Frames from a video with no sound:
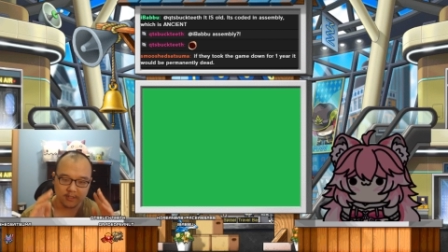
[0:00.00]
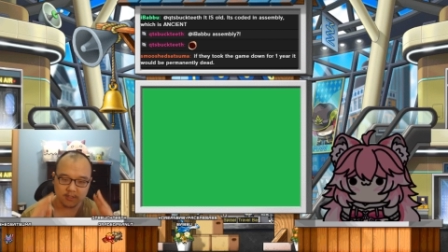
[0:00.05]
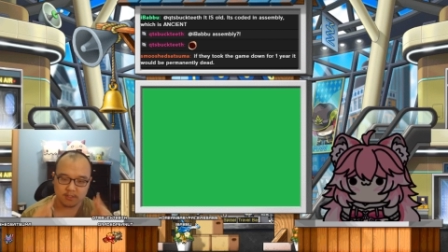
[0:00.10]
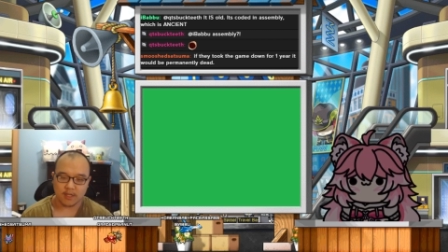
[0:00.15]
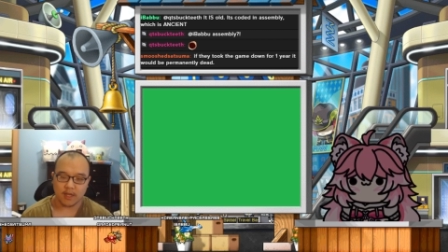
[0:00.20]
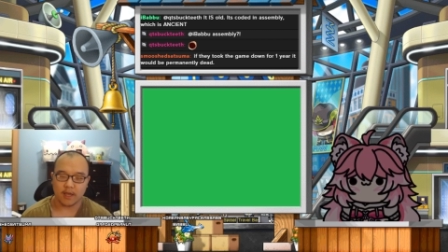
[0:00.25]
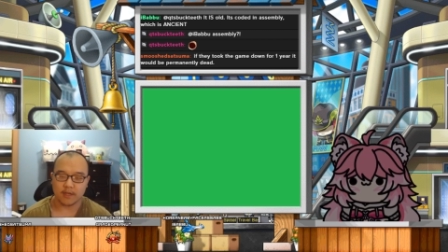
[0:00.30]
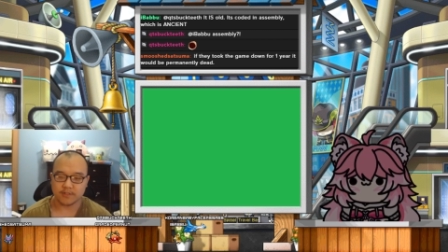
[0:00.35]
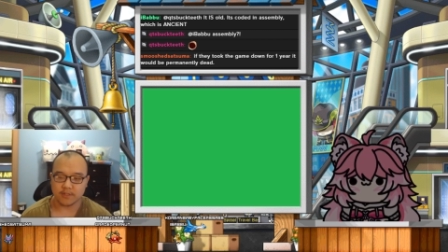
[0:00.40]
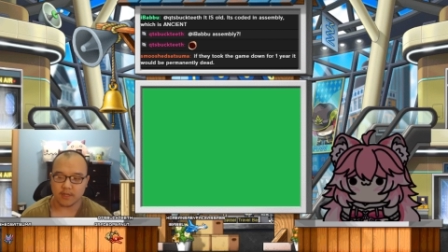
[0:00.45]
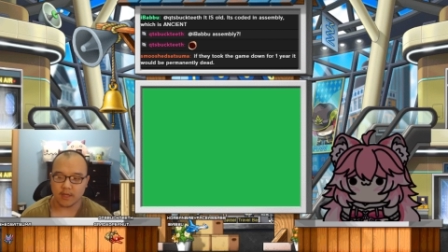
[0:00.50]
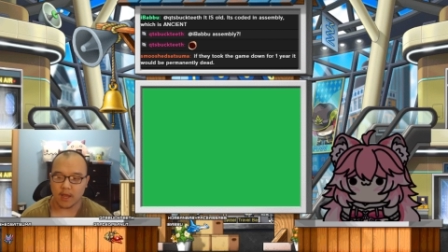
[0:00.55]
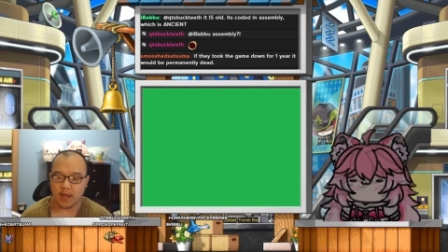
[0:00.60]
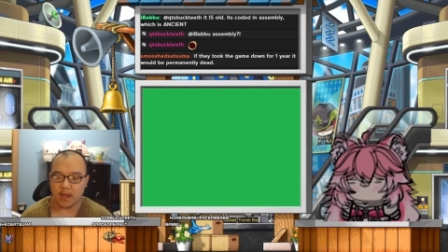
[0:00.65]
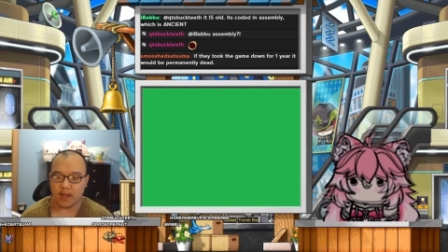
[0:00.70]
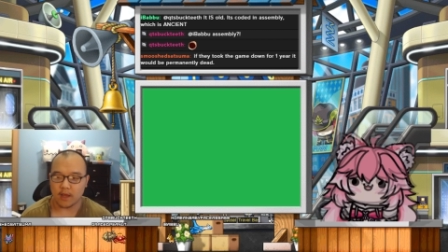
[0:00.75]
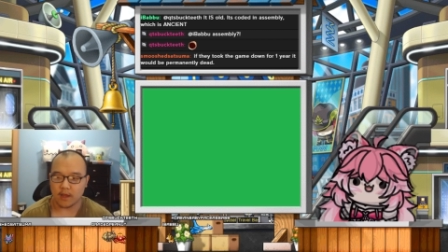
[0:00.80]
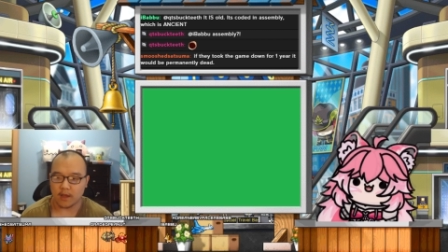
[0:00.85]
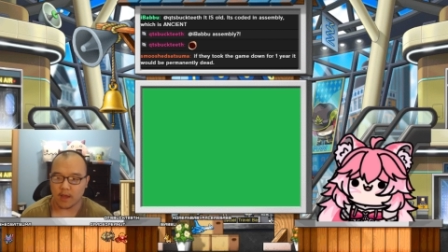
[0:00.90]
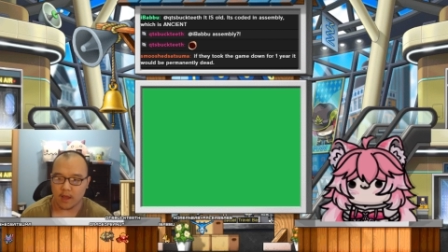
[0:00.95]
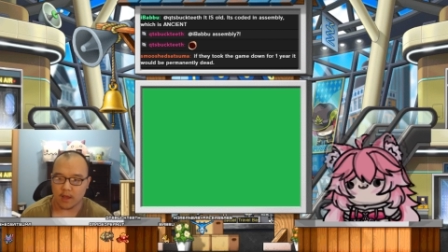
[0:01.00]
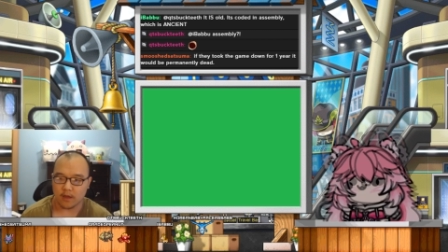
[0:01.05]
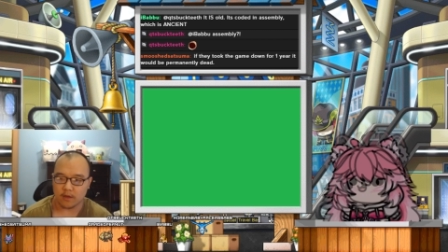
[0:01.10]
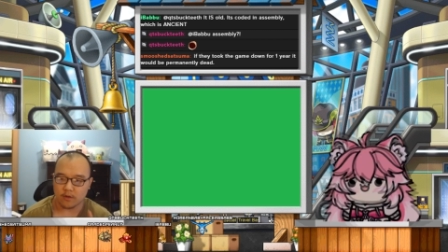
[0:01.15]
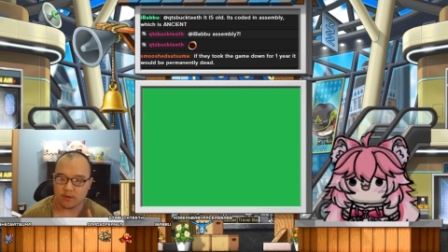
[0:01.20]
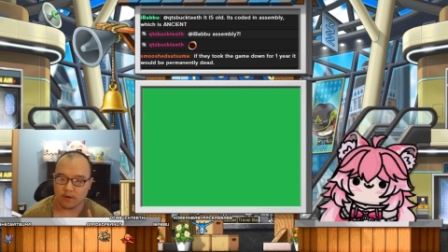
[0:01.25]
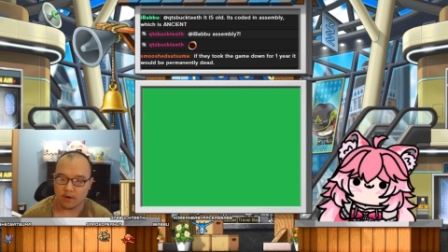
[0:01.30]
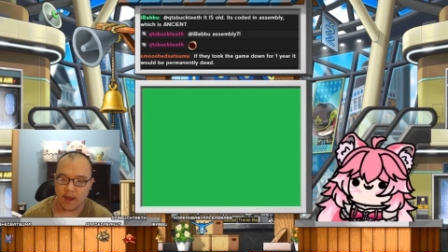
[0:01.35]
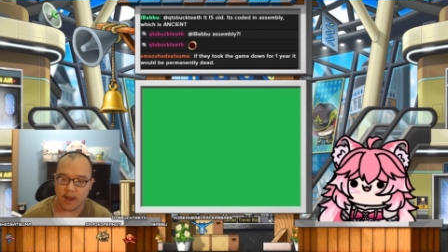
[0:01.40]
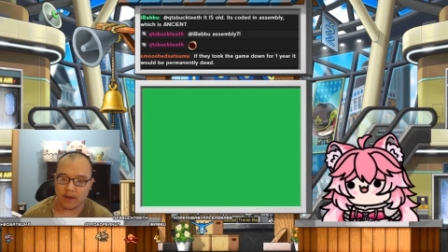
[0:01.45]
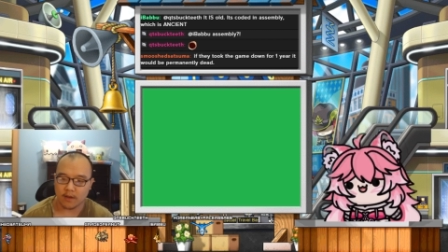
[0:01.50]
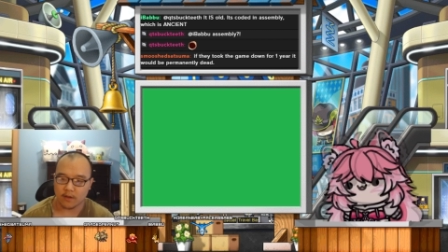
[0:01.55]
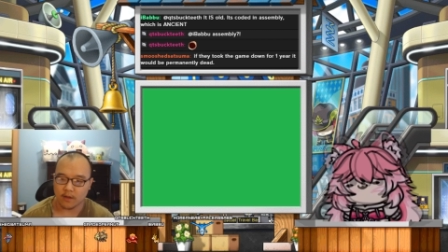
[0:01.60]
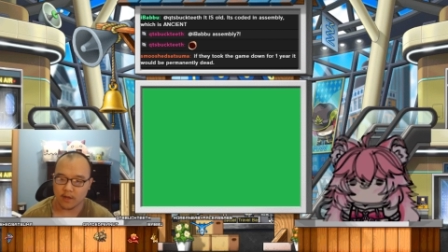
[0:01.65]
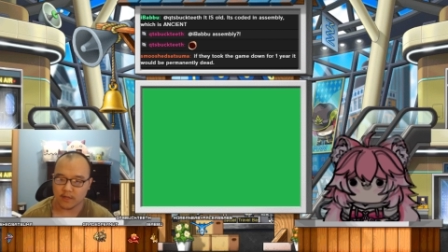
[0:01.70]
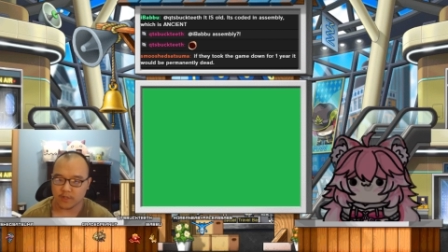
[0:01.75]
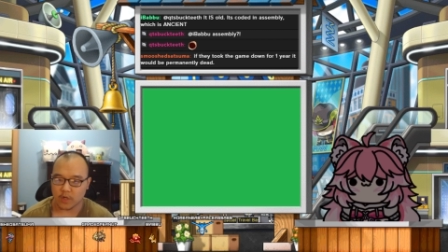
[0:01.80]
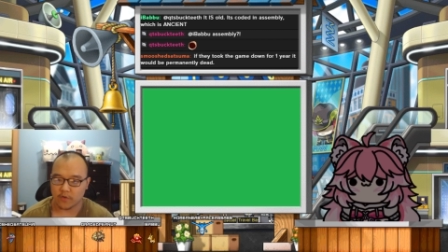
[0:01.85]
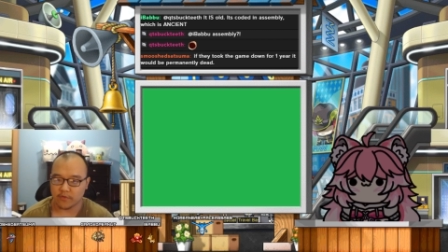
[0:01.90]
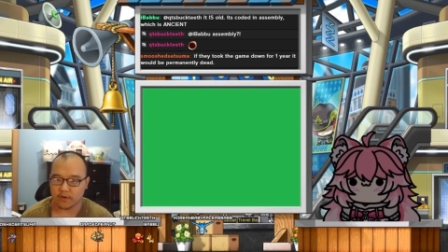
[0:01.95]
say, hey, you're handing
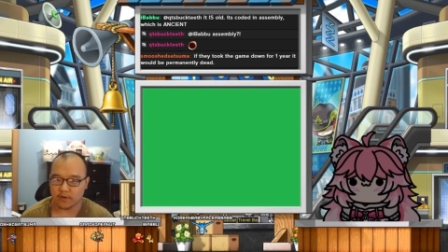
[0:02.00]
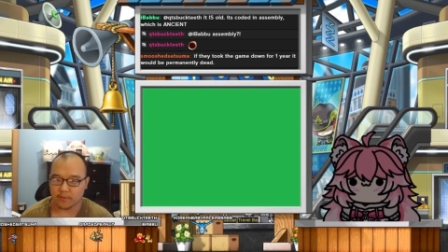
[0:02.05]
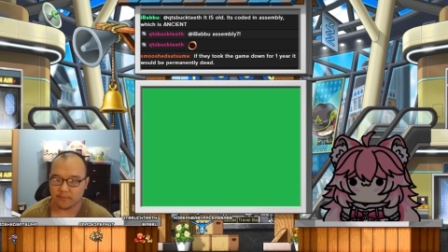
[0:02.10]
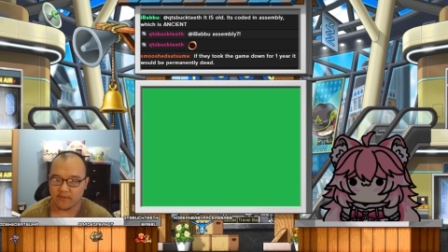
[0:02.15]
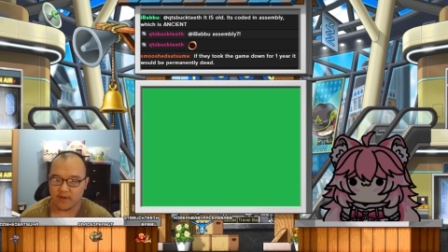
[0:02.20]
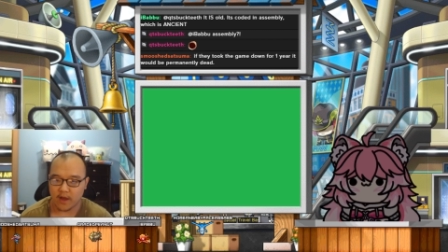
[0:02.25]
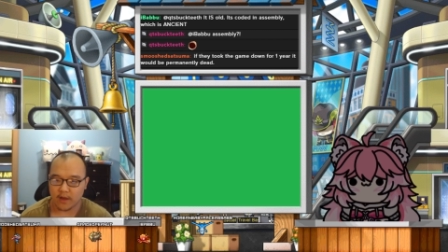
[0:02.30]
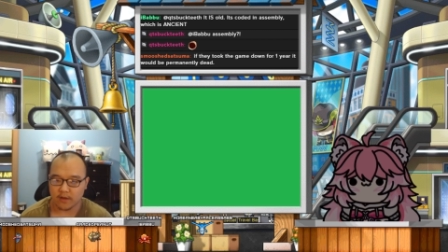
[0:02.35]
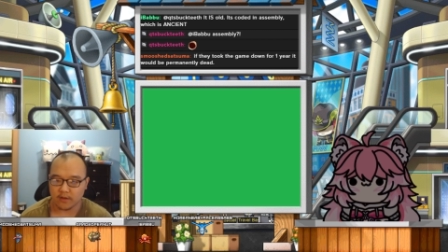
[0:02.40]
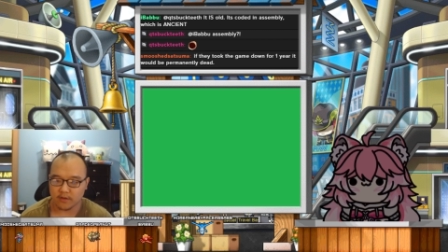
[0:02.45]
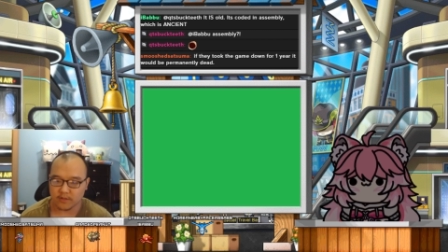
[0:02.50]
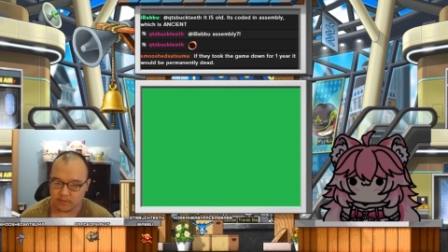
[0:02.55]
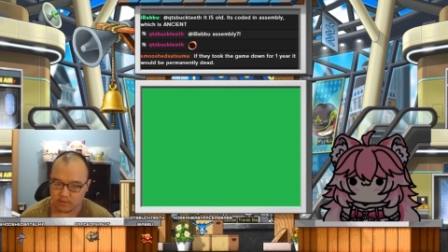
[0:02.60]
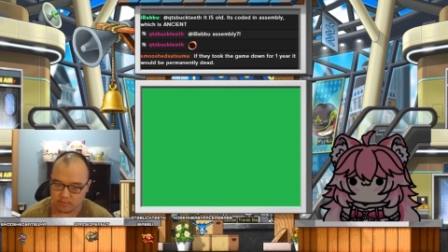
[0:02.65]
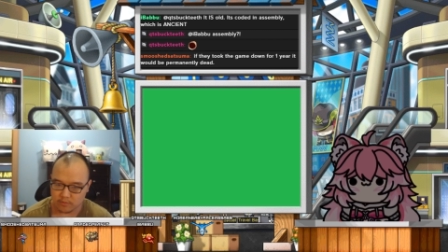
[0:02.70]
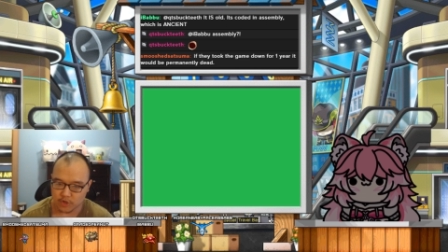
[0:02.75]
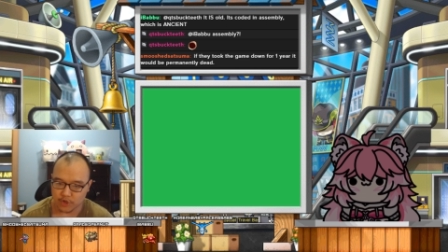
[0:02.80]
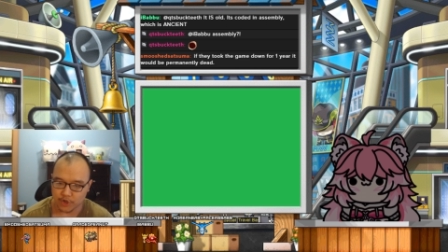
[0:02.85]
us over the files?